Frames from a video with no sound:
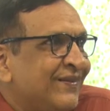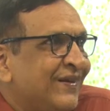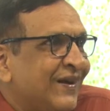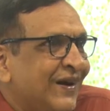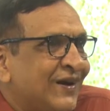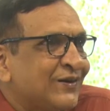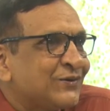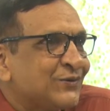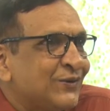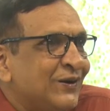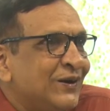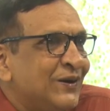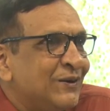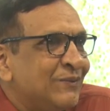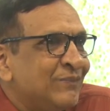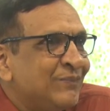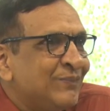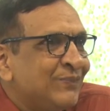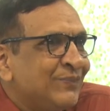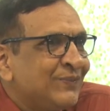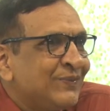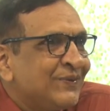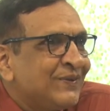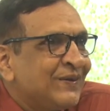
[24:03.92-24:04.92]
actually.
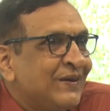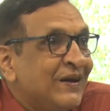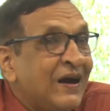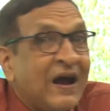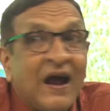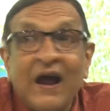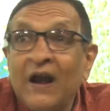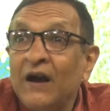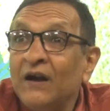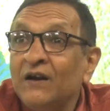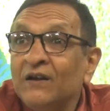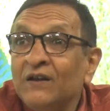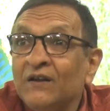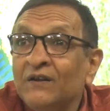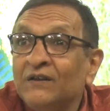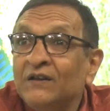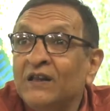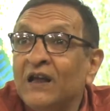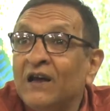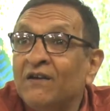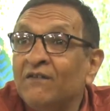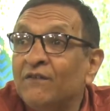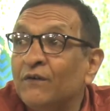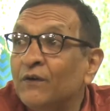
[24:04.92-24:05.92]
And
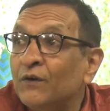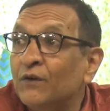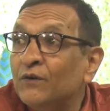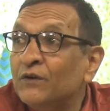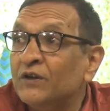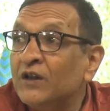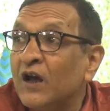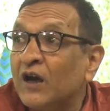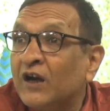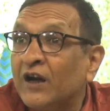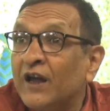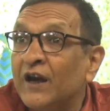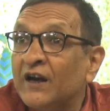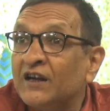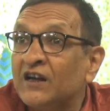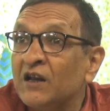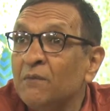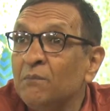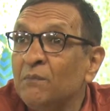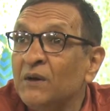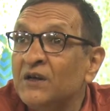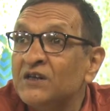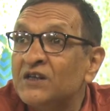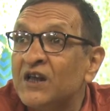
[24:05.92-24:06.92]
the
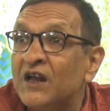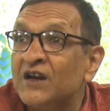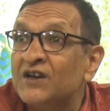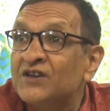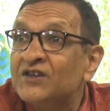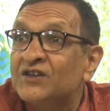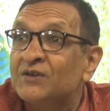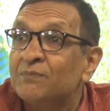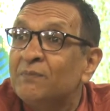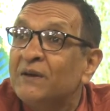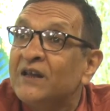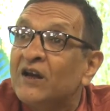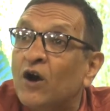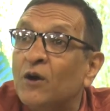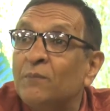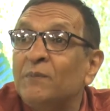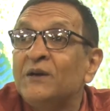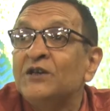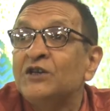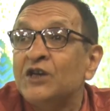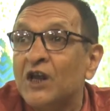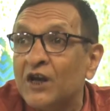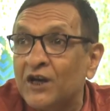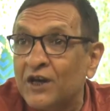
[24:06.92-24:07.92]
corrective measures may not
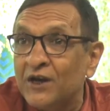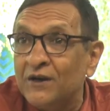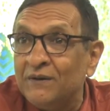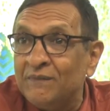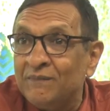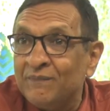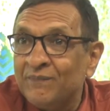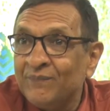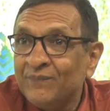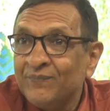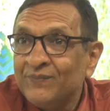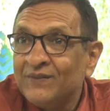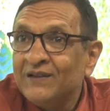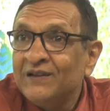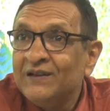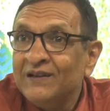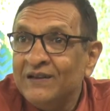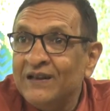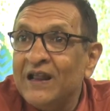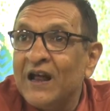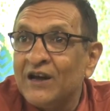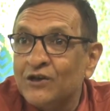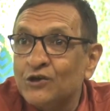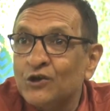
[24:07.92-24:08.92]
be taken
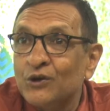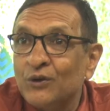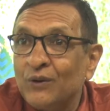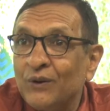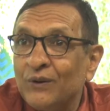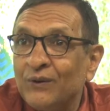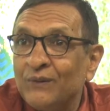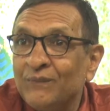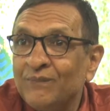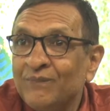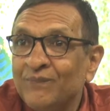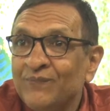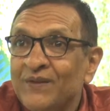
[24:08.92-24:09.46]
later on.